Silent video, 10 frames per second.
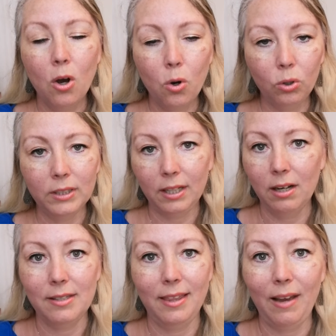holding
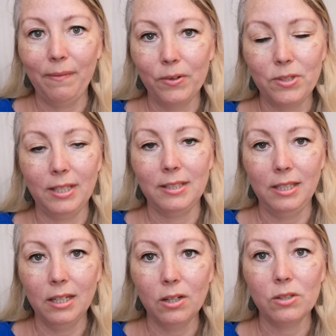on to that for 60
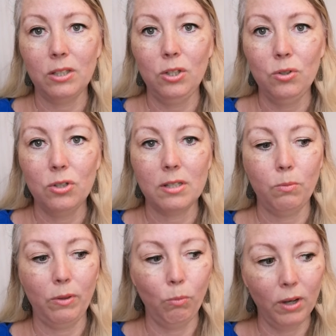years and you
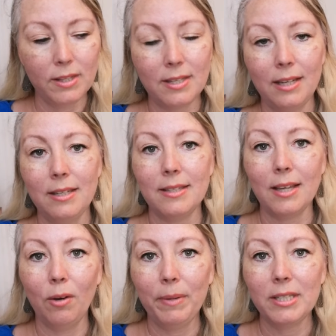just with one sentence
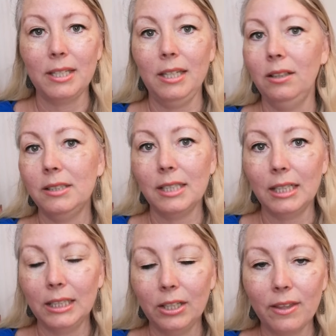help me to heal and to
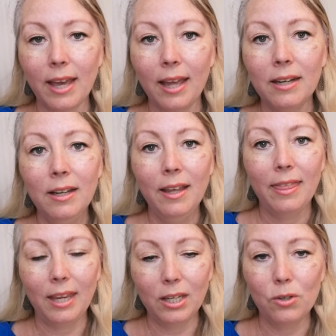clear that
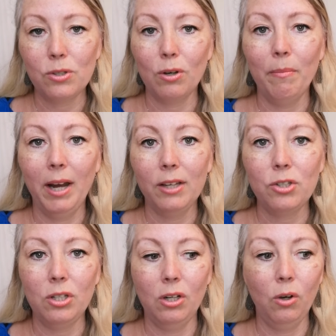thank you so
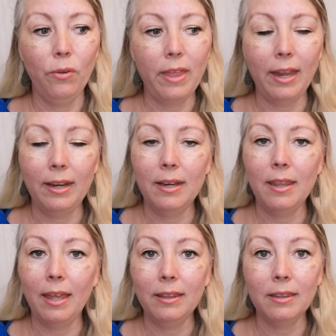much you know and
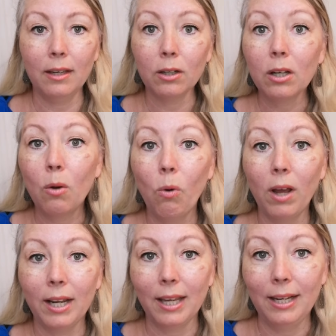then they're going to
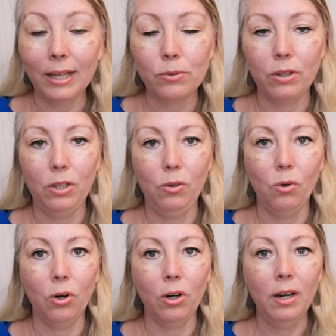want to connect with you
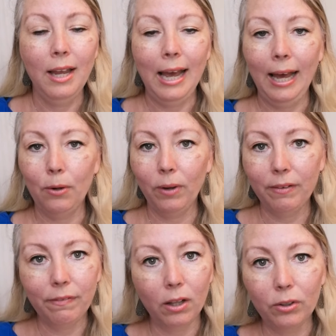or how do i
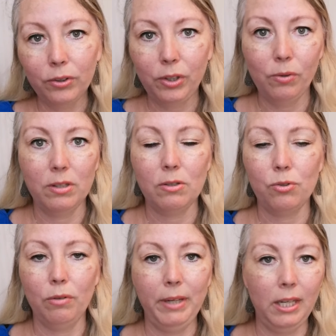follow you on
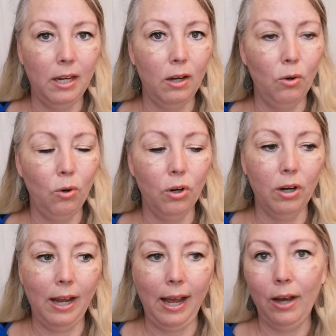social media
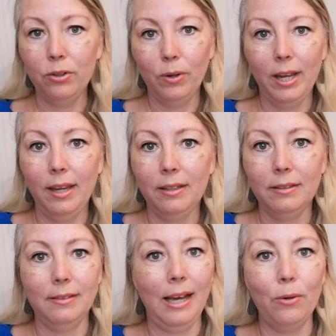or how do i
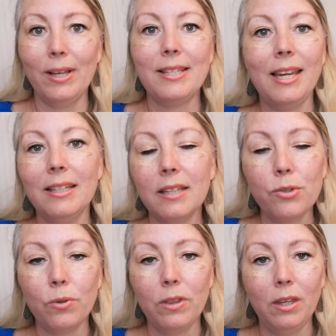how do i stay in
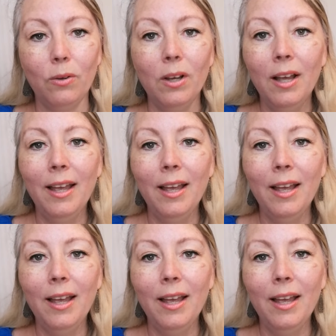touch with you